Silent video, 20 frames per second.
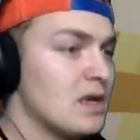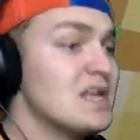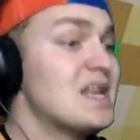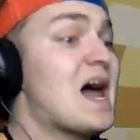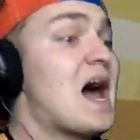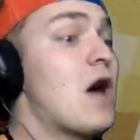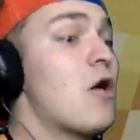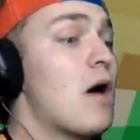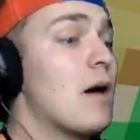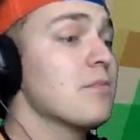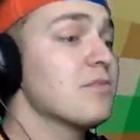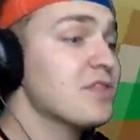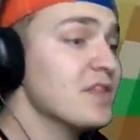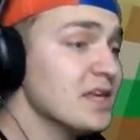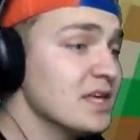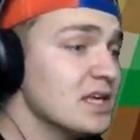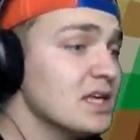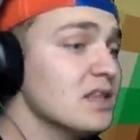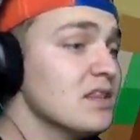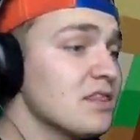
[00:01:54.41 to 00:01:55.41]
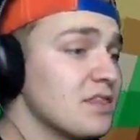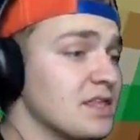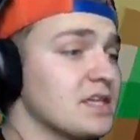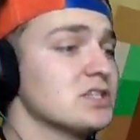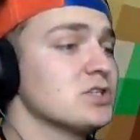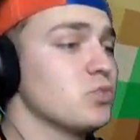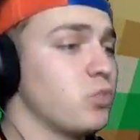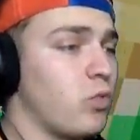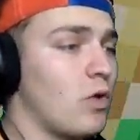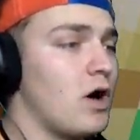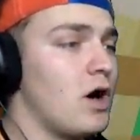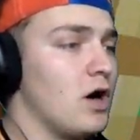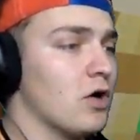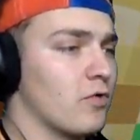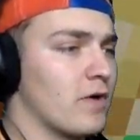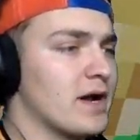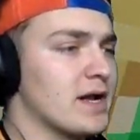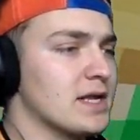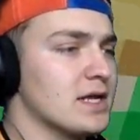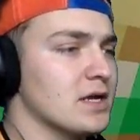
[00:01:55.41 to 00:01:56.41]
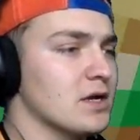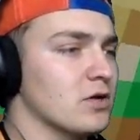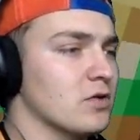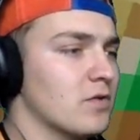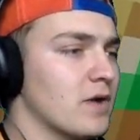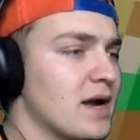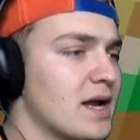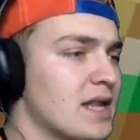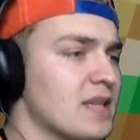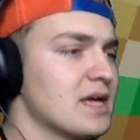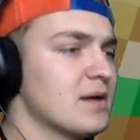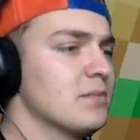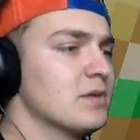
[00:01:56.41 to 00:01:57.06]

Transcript: Now, I'm thinking this wall right here, right? I think I'm gonna